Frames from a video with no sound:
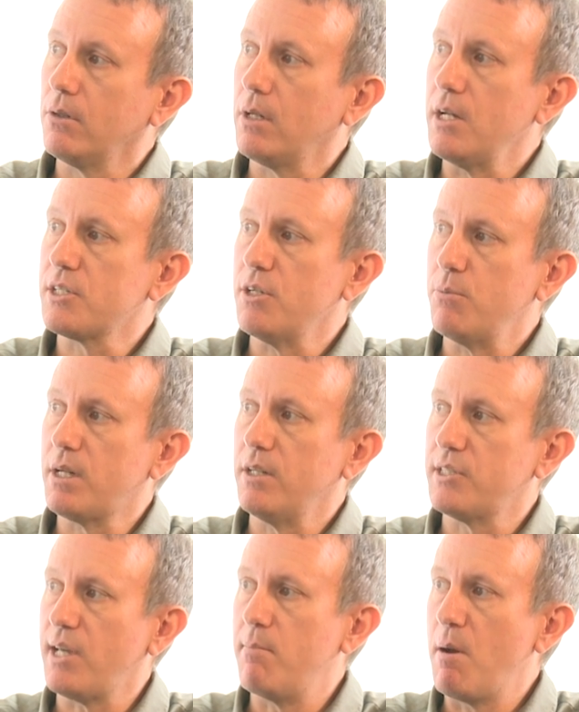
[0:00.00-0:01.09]
Okay, so we
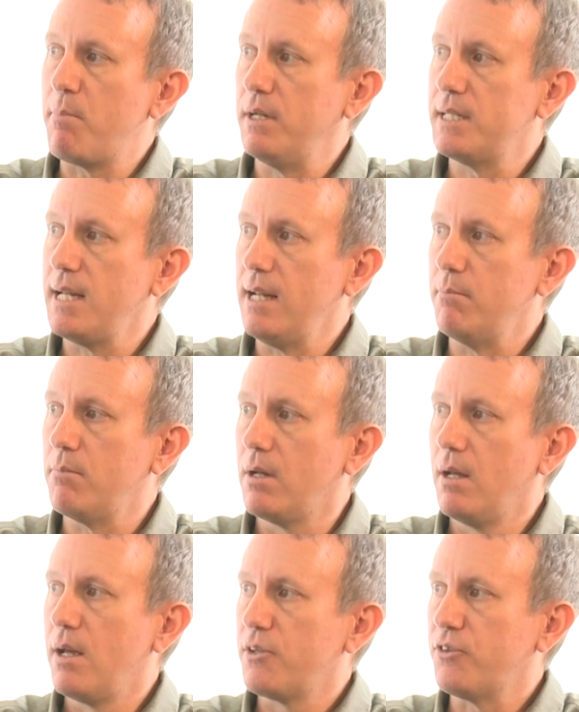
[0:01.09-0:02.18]
can set them up in a team
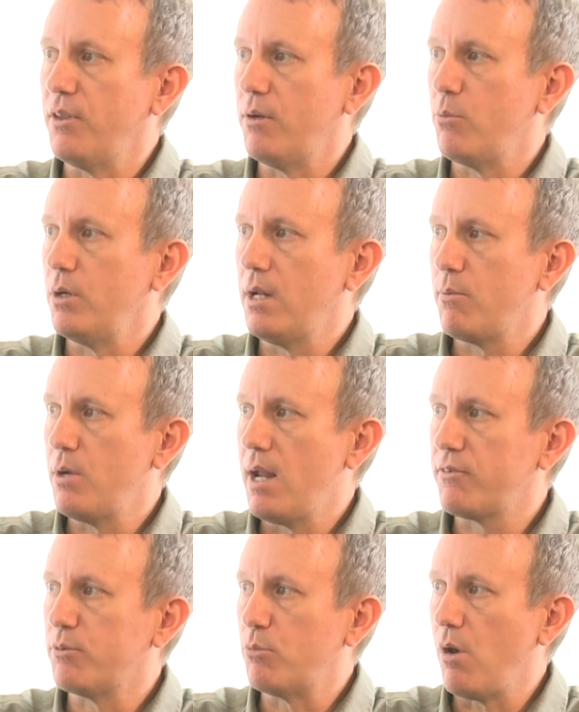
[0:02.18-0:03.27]
so that we
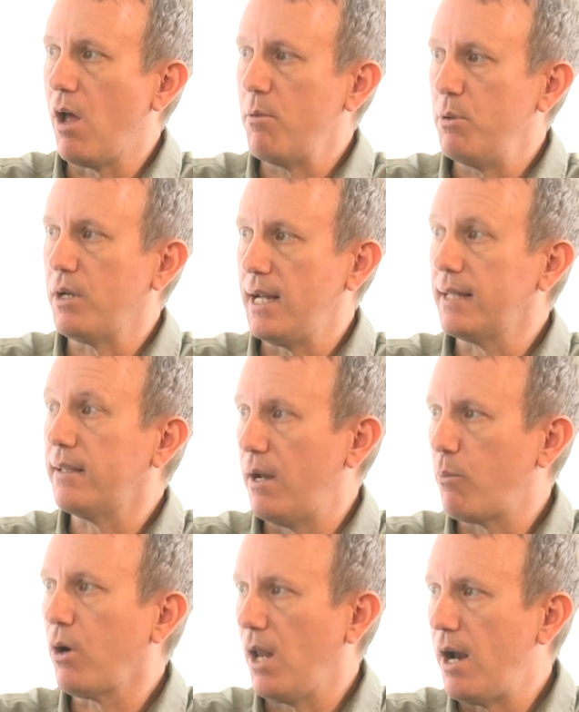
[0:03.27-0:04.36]
have some reliability at the
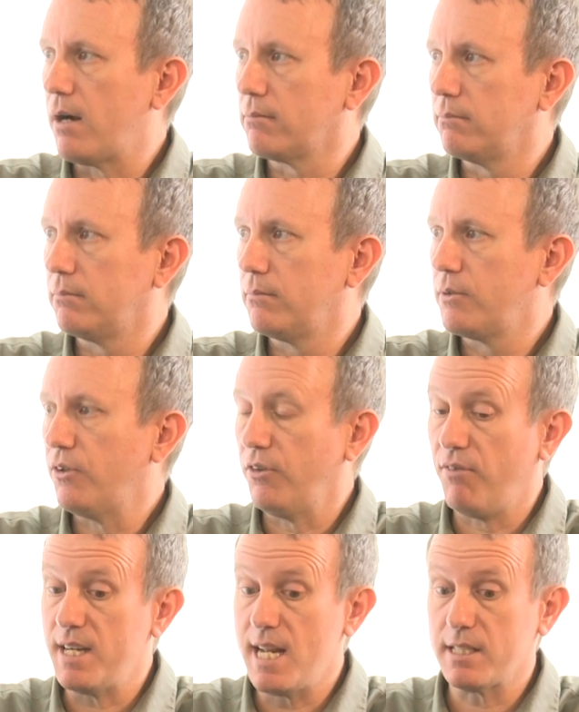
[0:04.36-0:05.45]
network layer. So
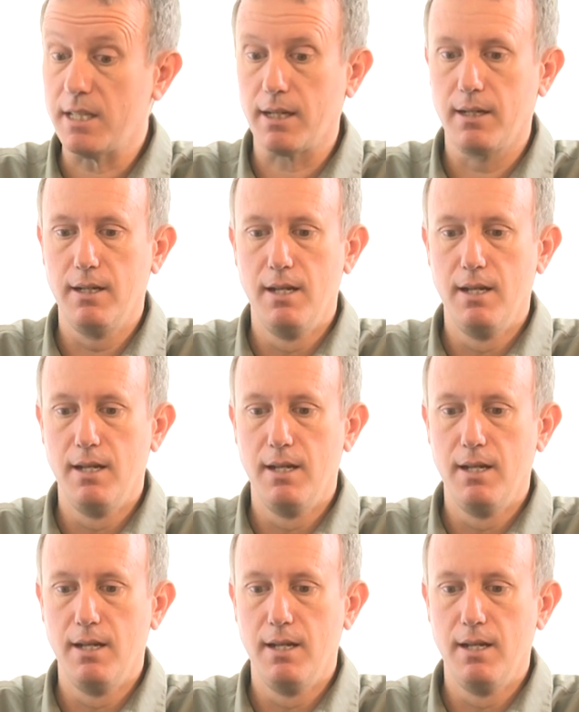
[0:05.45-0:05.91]
it's fantastic.